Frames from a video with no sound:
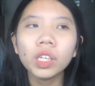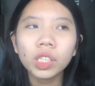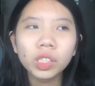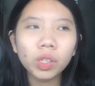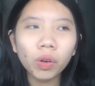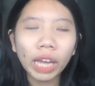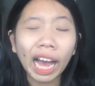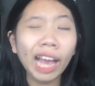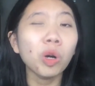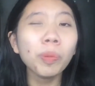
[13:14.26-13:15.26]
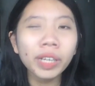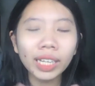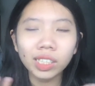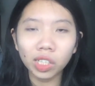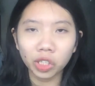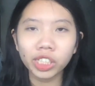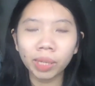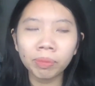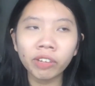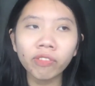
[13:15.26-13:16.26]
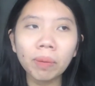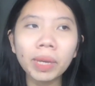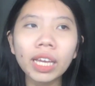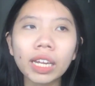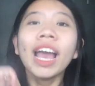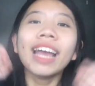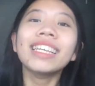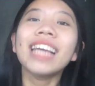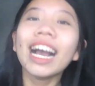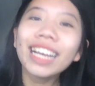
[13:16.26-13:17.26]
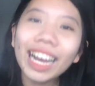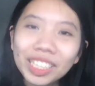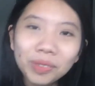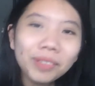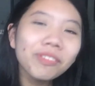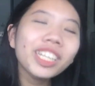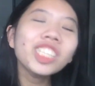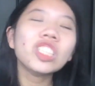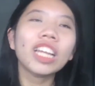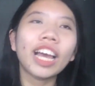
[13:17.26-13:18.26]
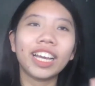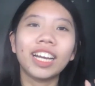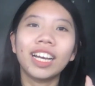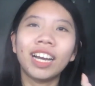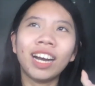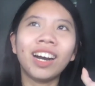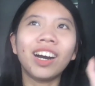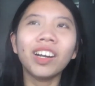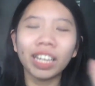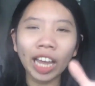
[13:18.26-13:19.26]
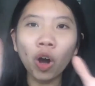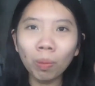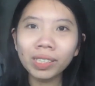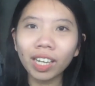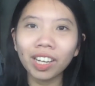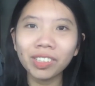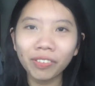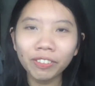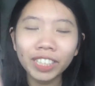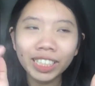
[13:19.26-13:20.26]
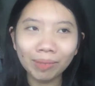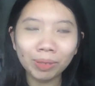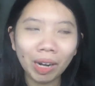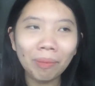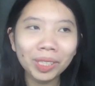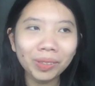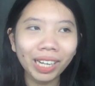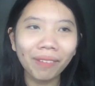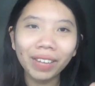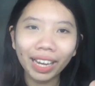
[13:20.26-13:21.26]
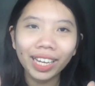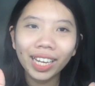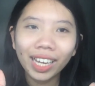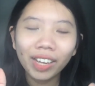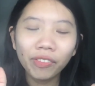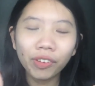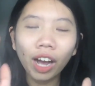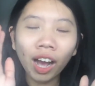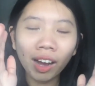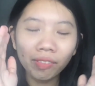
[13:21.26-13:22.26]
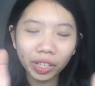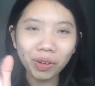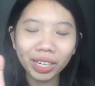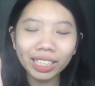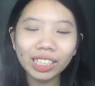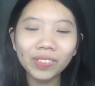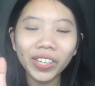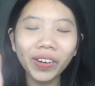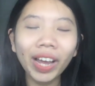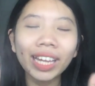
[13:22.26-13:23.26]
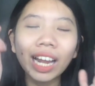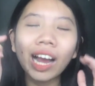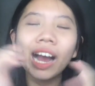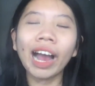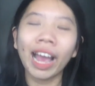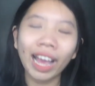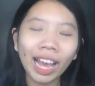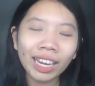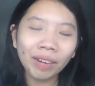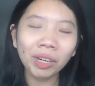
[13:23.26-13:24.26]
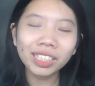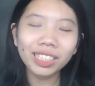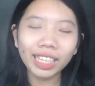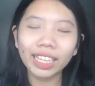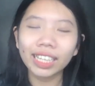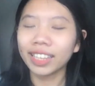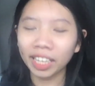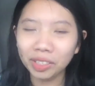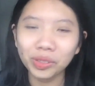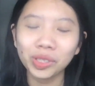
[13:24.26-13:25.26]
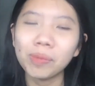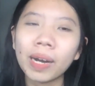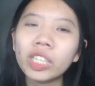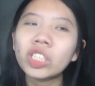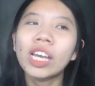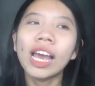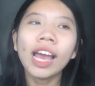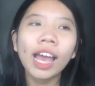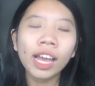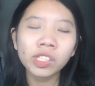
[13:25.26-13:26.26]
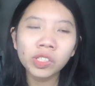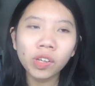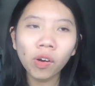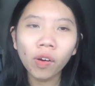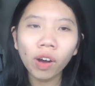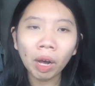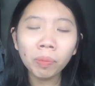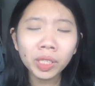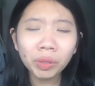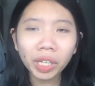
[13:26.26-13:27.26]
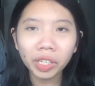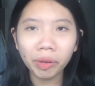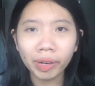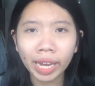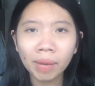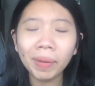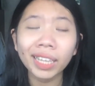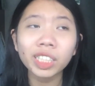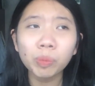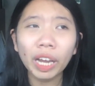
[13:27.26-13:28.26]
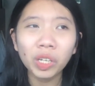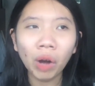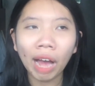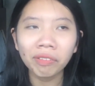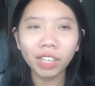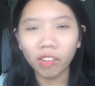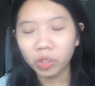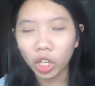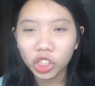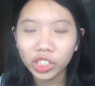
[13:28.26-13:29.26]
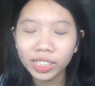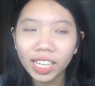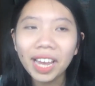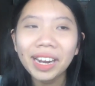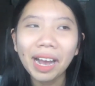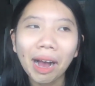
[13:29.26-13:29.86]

So yeah, I hope you guys learned something from it. And yeah guys, we reached like almost 150 subscribers, and I'm like recording this video, and I want to say thank you so much. And so I'll be doing a Q&A, but at this point I don't have a lot of questions yet,